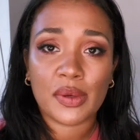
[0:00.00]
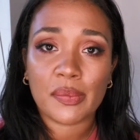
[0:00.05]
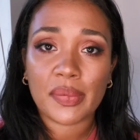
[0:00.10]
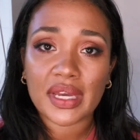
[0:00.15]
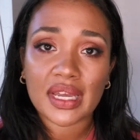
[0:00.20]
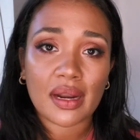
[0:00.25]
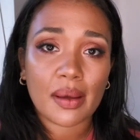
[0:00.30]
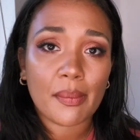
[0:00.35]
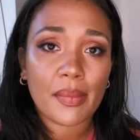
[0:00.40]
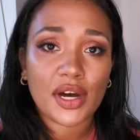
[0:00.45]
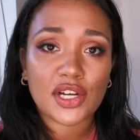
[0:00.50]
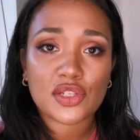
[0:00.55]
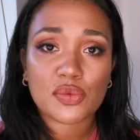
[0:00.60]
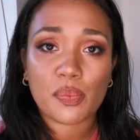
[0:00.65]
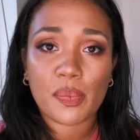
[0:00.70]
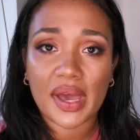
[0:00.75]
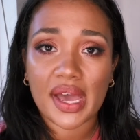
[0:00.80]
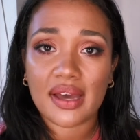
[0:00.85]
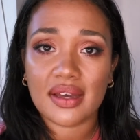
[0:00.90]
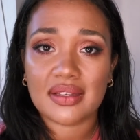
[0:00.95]
in a much
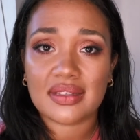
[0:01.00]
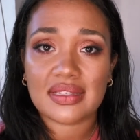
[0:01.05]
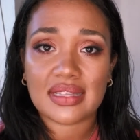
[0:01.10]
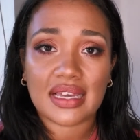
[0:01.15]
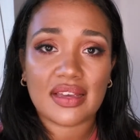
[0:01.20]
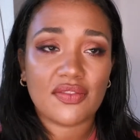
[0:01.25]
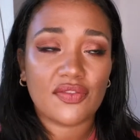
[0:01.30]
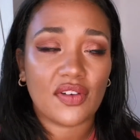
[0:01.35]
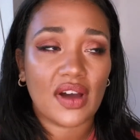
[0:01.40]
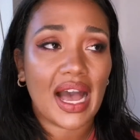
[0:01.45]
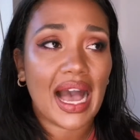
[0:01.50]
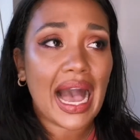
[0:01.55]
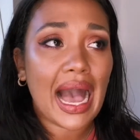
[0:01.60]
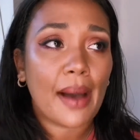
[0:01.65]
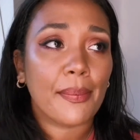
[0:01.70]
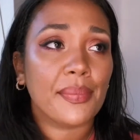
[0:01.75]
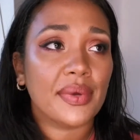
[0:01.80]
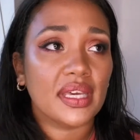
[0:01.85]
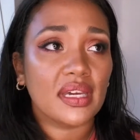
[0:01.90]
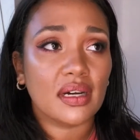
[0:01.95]
better, safer,
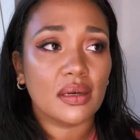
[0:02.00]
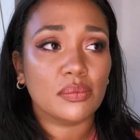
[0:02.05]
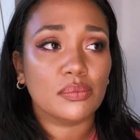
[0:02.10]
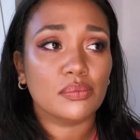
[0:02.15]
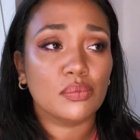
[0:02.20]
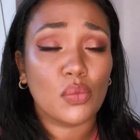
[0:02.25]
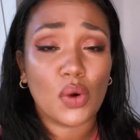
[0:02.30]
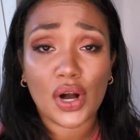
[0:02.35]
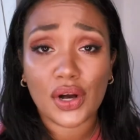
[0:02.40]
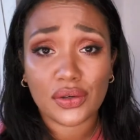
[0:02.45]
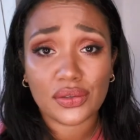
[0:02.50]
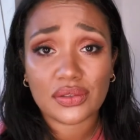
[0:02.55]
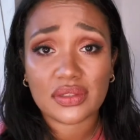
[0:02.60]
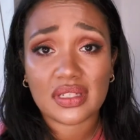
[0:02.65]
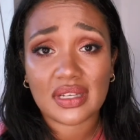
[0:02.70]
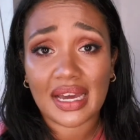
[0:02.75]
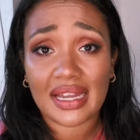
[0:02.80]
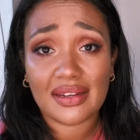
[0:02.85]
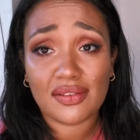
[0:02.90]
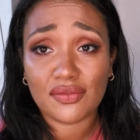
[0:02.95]
happier world
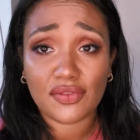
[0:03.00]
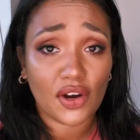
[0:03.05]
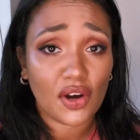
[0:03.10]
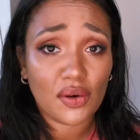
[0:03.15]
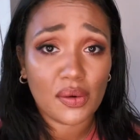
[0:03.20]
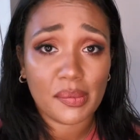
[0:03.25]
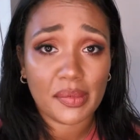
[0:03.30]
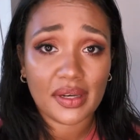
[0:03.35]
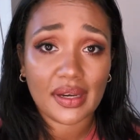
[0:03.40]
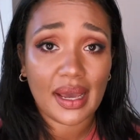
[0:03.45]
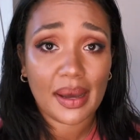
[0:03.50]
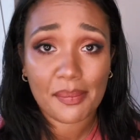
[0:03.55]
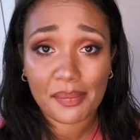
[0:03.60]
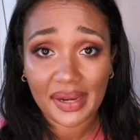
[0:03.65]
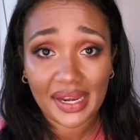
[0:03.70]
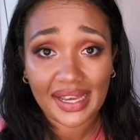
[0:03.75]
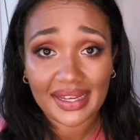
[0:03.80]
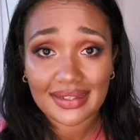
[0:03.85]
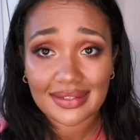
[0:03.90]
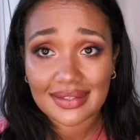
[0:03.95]
and environment and
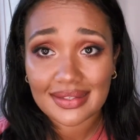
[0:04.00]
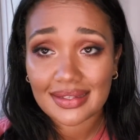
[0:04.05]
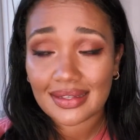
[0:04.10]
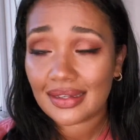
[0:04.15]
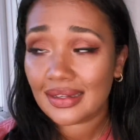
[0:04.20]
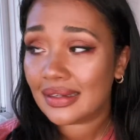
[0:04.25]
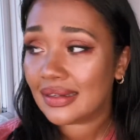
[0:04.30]
place.